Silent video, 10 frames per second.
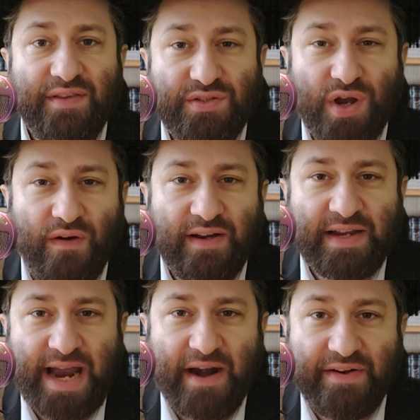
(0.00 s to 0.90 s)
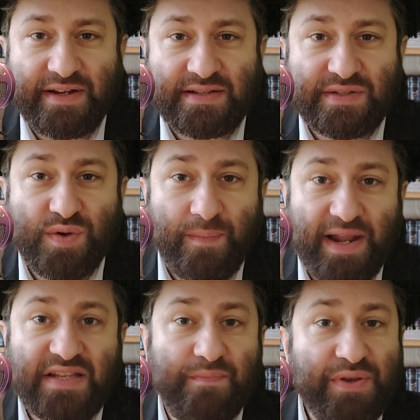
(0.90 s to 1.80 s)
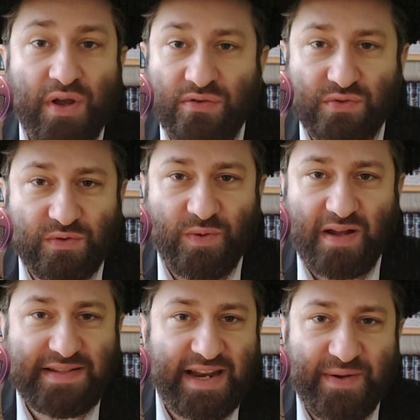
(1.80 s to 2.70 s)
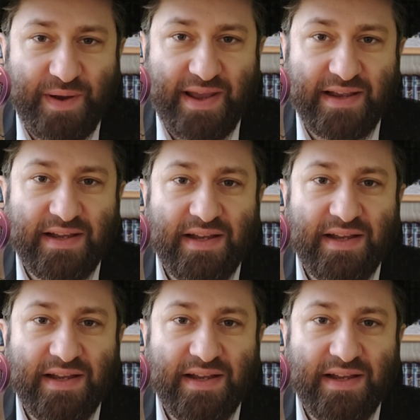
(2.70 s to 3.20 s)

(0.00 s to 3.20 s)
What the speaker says: The Torah can carry us to a place beyond all words anyway,